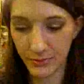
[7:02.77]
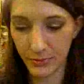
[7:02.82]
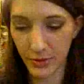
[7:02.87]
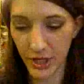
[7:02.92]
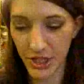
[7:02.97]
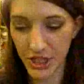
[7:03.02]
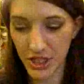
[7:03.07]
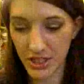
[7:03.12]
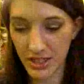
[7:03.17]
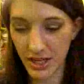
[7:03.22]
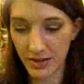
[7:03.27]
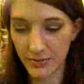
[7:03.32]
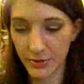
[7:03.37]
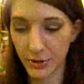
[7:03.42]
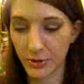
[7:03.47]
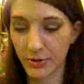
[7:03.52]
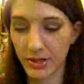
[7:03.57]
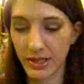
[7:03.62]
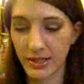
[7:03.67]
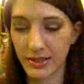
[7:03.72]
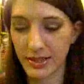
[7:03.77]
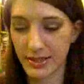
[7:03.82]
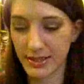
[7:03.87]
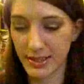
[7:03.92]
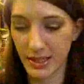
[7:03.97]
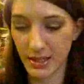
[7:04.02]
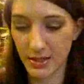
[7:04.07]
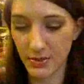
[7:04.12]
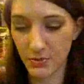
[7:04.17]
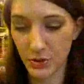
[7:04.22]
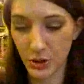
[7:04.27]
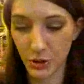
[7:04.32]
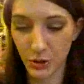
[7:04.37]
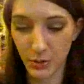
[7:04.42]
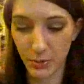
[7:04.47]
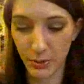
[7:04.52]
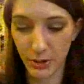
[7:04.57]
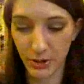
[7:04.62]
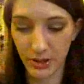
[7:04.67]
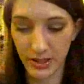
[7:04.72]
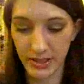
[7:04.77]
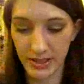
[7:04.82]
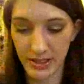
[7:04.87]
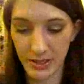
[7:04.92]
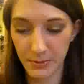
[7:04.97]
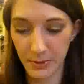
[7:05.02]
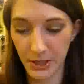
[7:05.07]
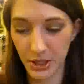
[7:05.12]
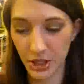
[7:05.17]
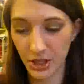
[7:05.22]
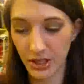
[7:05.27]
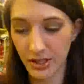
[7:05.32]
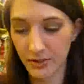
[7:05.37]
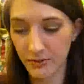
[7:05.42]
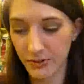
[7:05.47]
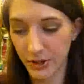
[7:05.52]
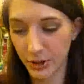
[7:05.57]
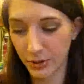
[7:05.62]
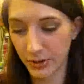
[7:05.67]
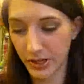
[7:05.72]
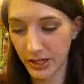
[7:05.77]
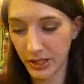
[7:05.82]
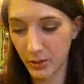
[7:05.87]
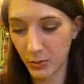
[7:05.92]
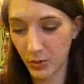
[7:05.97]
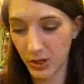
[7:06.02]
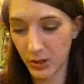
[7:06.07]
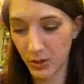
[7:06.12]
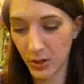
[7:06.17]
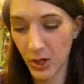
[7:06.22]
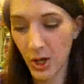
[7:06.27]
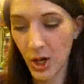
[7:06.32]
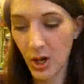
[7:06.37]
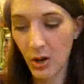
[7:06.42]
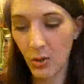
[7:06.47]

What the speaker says: fresh and evergreen, the scent of juniper is especially invigorating when